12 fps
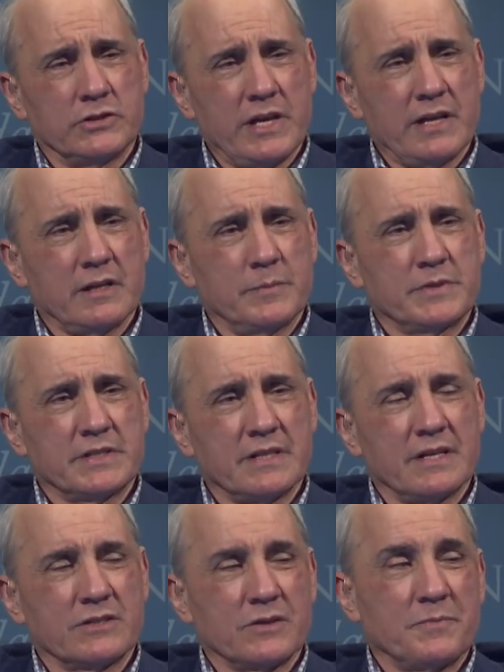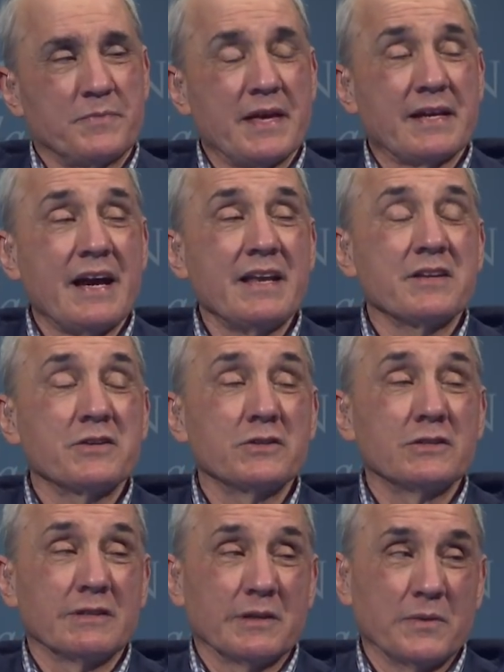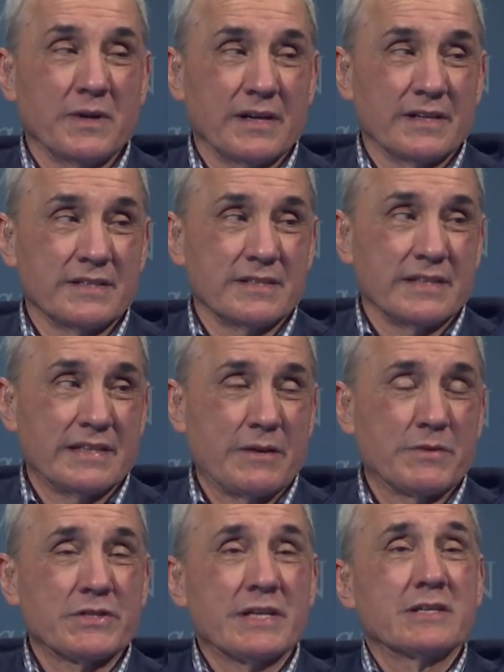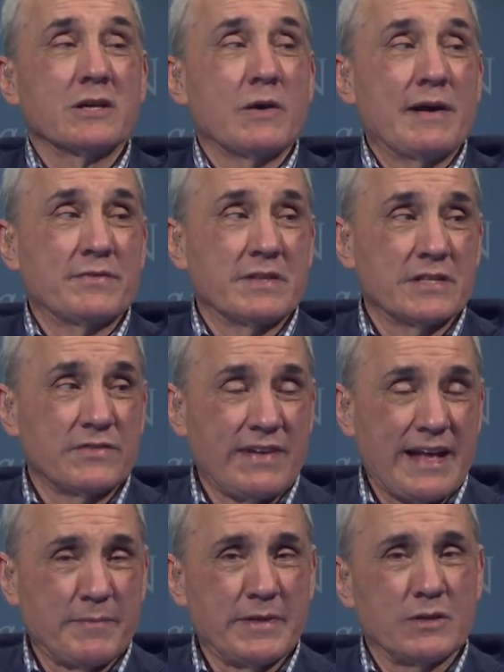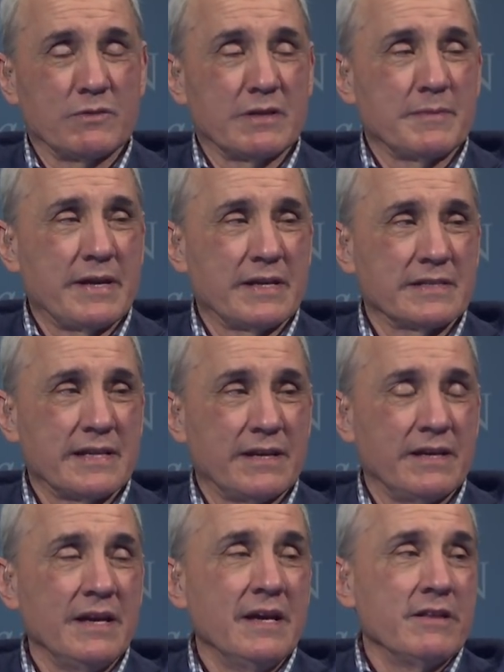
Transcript: Jacob's son? So they kind of knew who it was, and they were trying to go after this family to run them out of town.